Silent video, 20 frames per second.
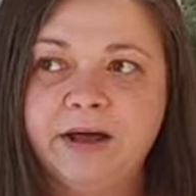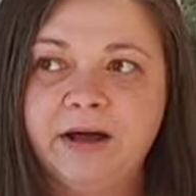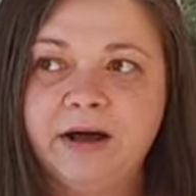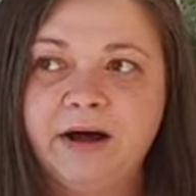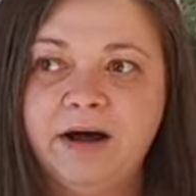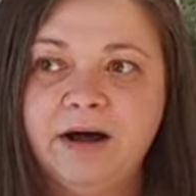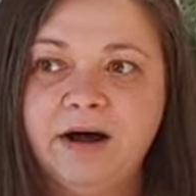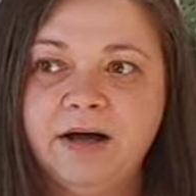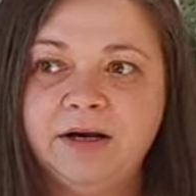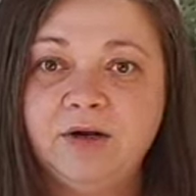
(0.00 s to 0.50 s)

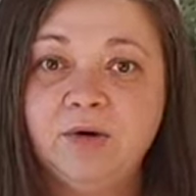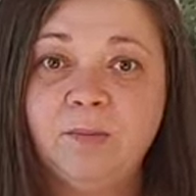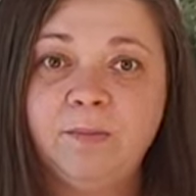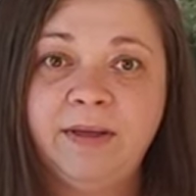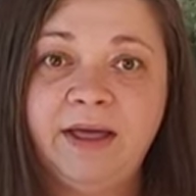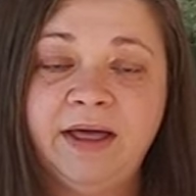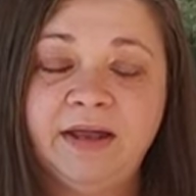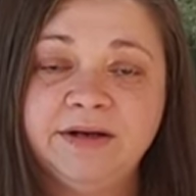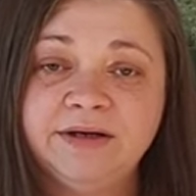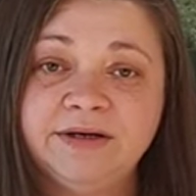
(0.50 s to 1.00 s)
no
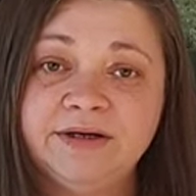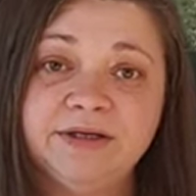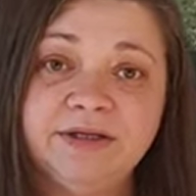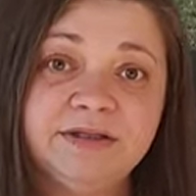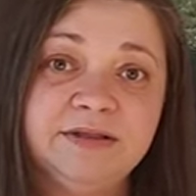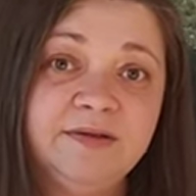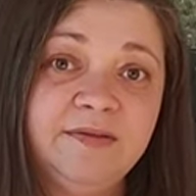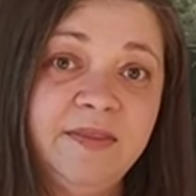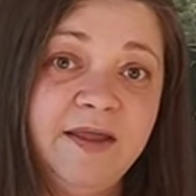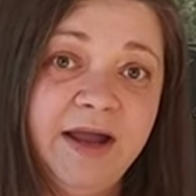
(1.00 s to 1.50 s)
matter
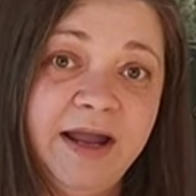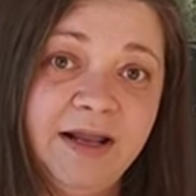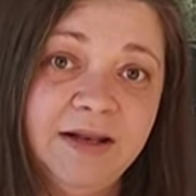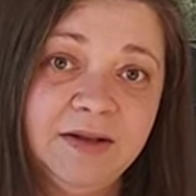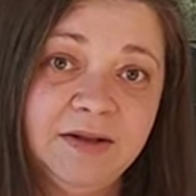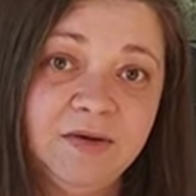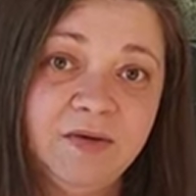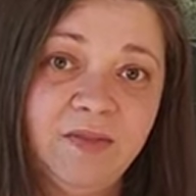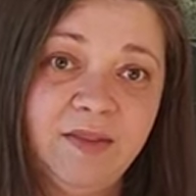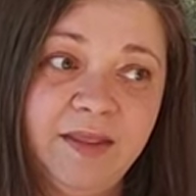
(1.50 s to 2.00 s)
the dye
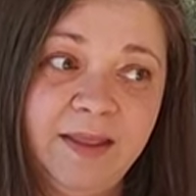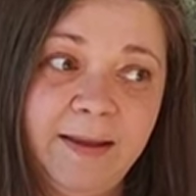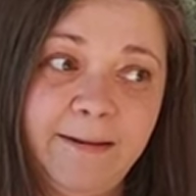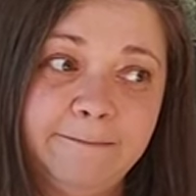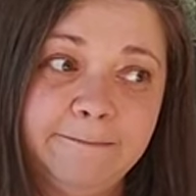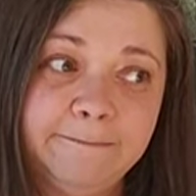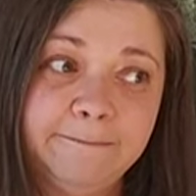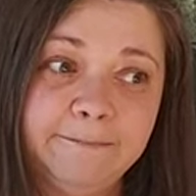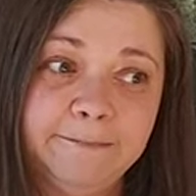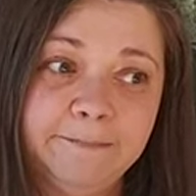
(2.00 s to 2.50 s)
lot.
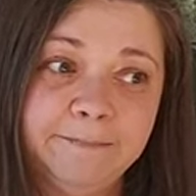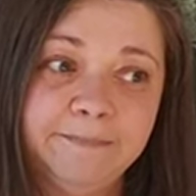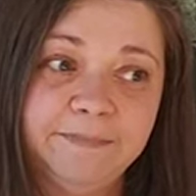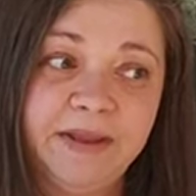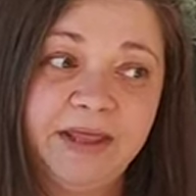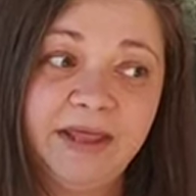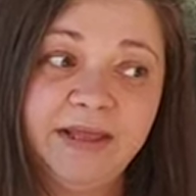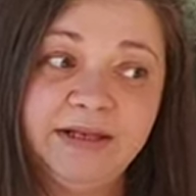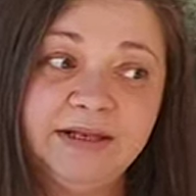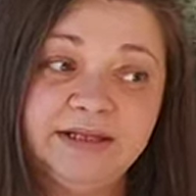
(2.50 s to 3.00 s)

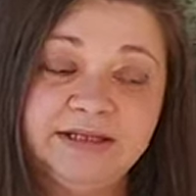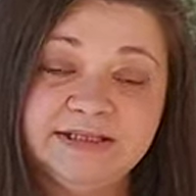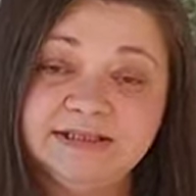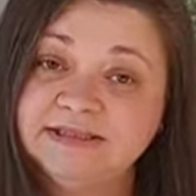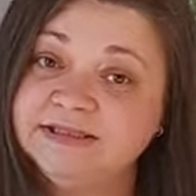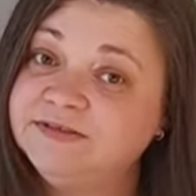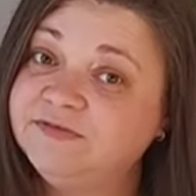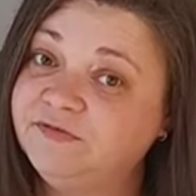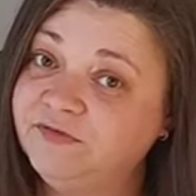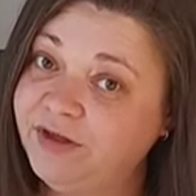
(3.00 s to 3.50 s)
And
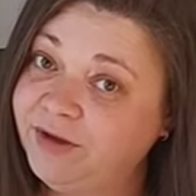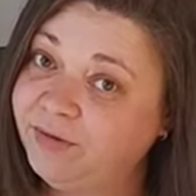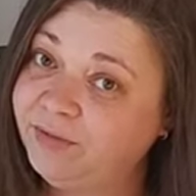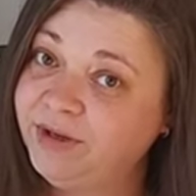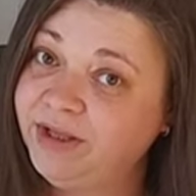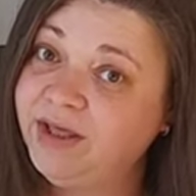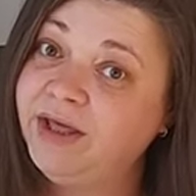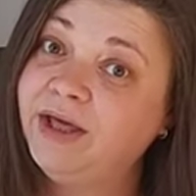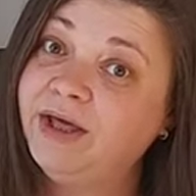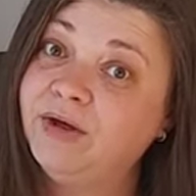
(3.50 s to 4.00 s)
this is
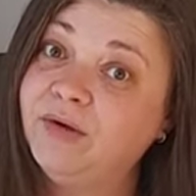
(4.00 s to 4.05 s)
very